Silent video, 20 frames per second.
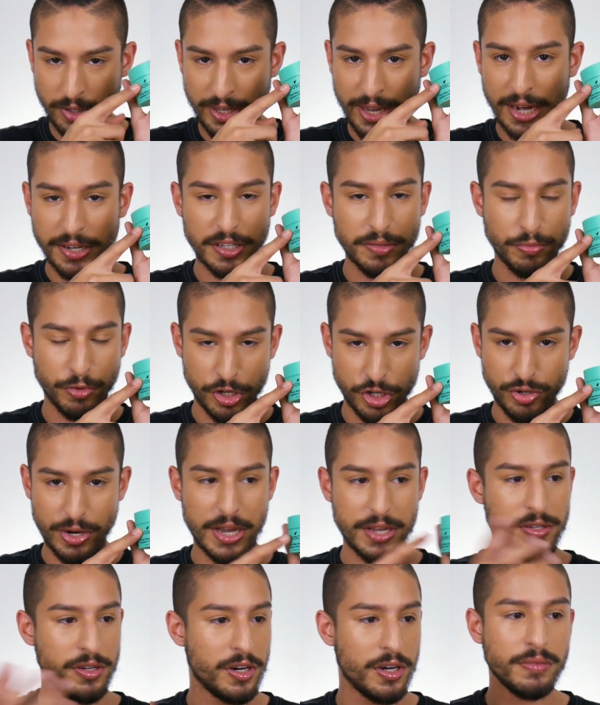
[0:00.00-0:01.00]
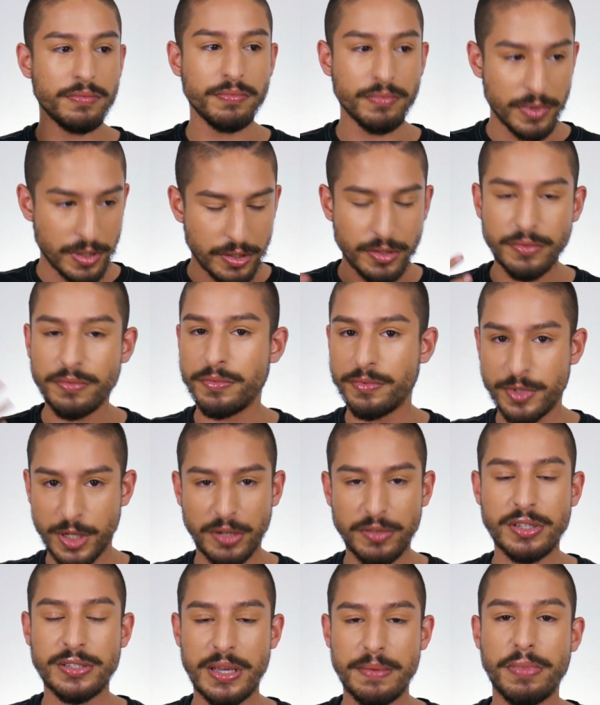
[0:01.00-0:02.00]
Cactus moisturizer
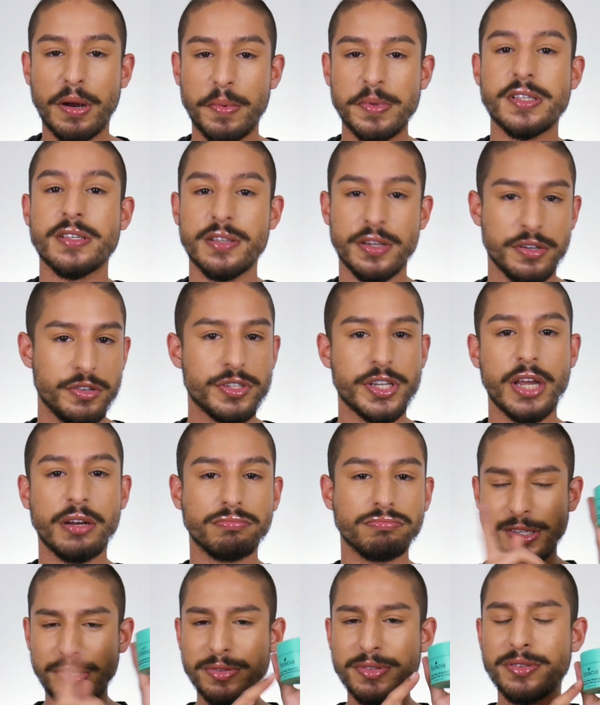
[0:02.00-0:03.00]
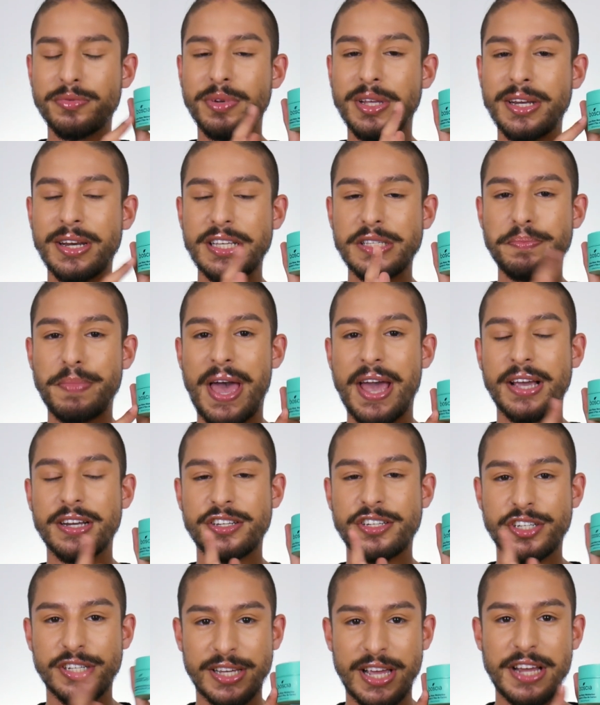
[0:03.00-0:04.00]
serves the same purposes on your skin. So this was a really nice
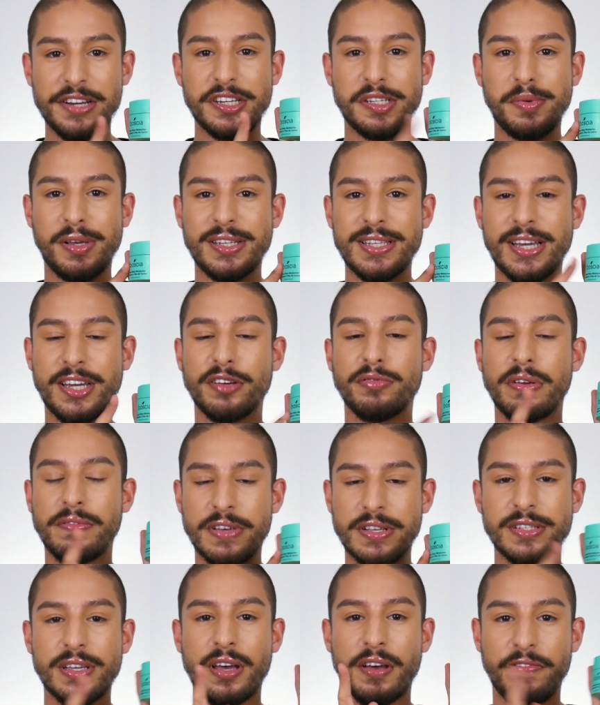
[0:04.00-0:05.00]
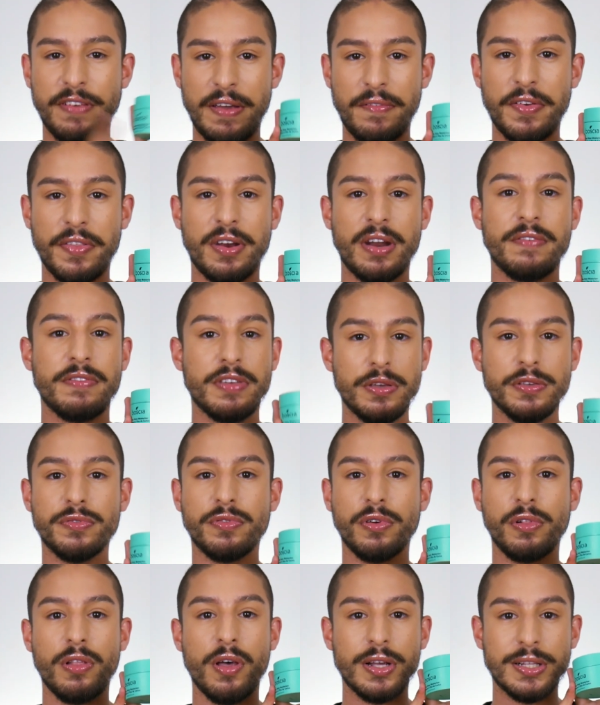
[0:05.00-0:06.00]
package to get just because I could revisit a favorite that I've used
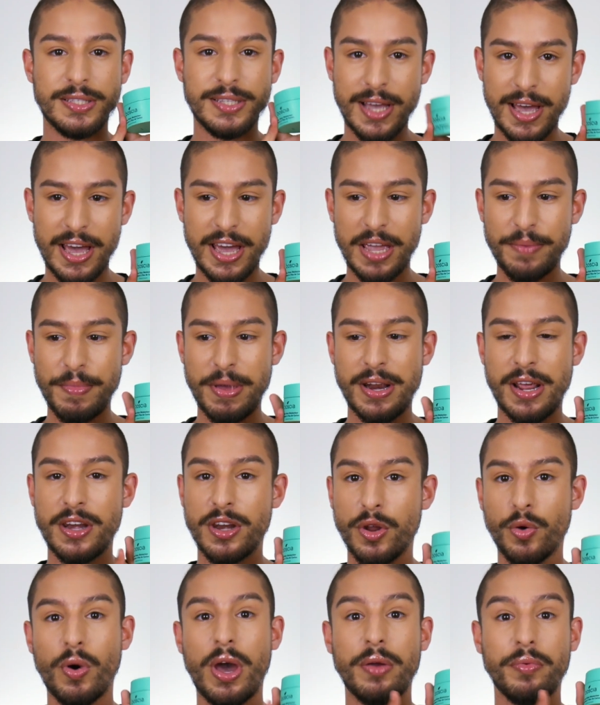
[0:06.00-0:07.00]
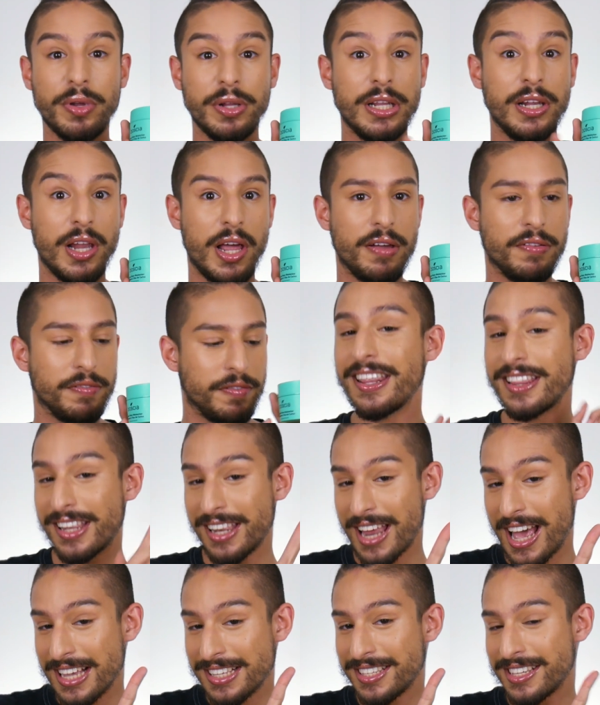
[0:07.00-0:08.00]
for a long time and I know I really love. And the
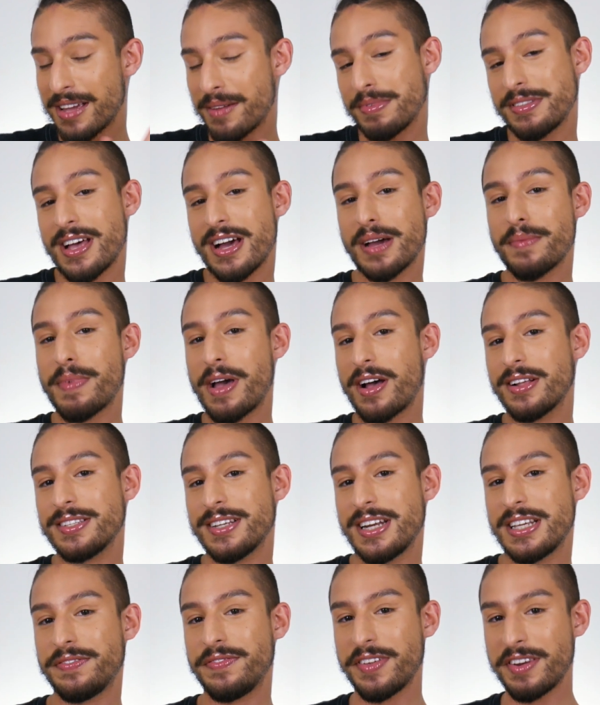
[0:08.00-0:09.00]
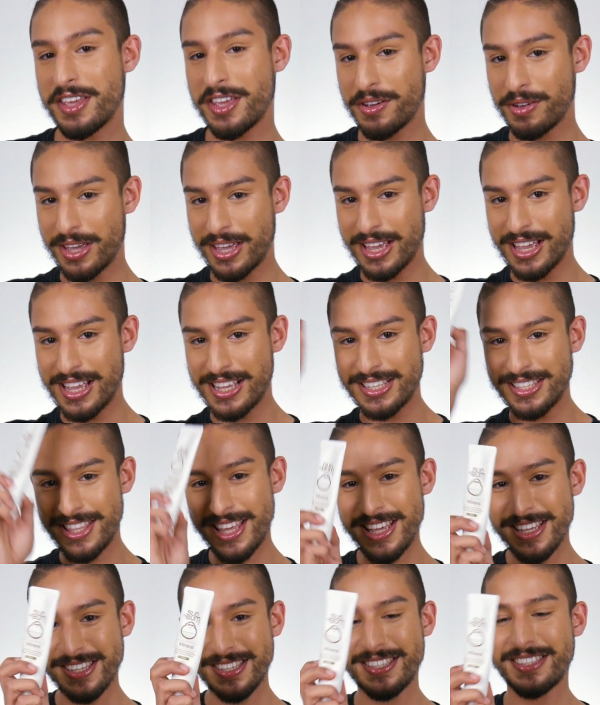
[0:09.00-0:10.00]
last hit I'm gonna talk about on today's video is
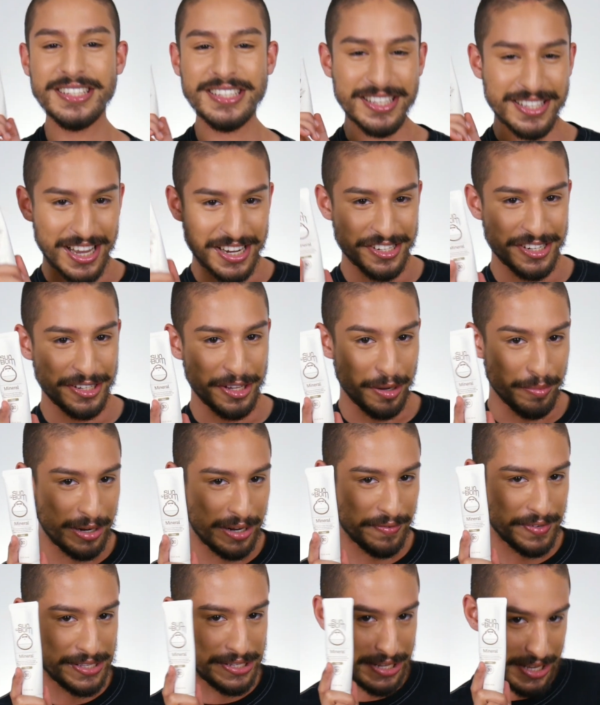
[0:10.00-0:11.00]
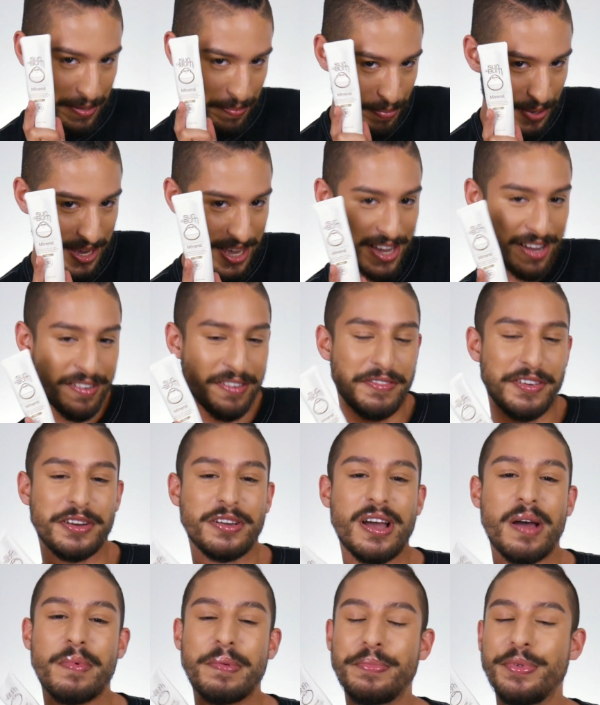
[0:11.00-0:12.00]
this. This is actually a little bit of a sneak peek of a
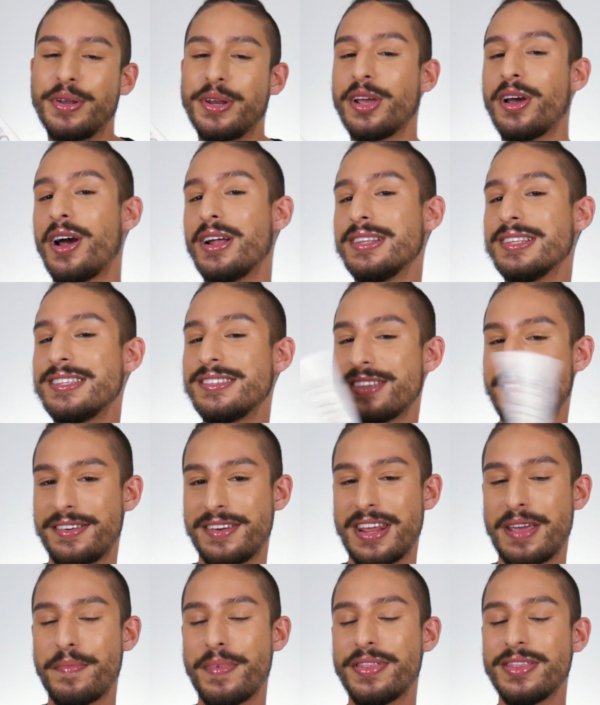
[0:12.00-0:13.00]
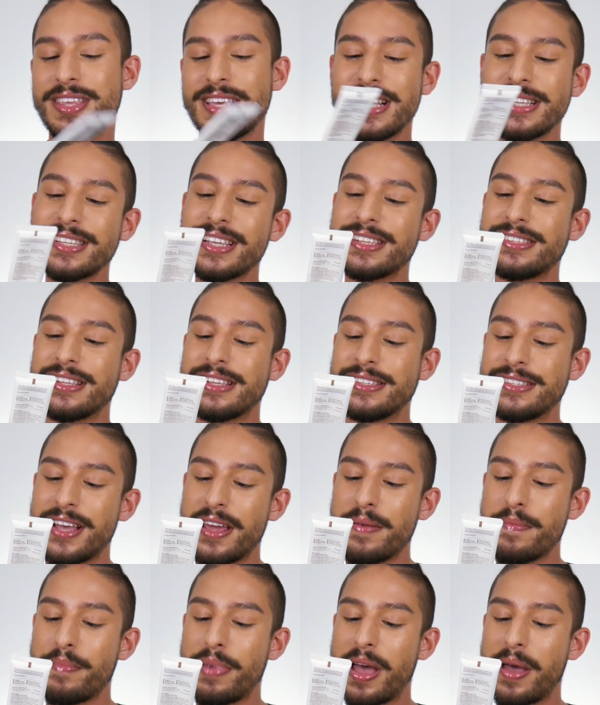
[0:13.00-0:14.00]
video I'm uploading on Sunday, but this is the
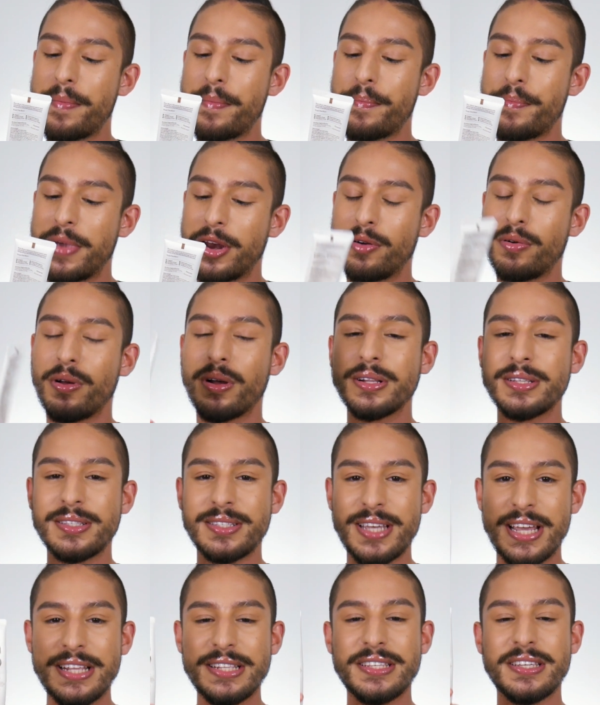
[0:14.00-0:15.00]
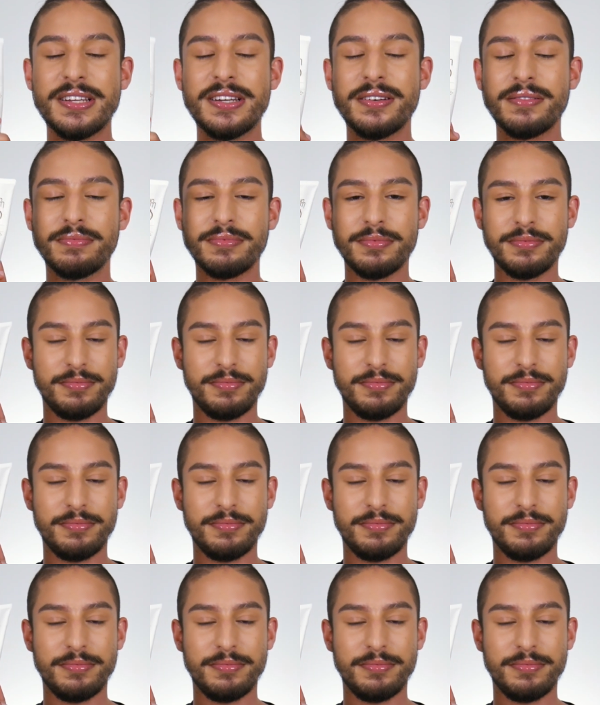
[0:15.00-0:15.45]
Sun Bum Mineral Tainted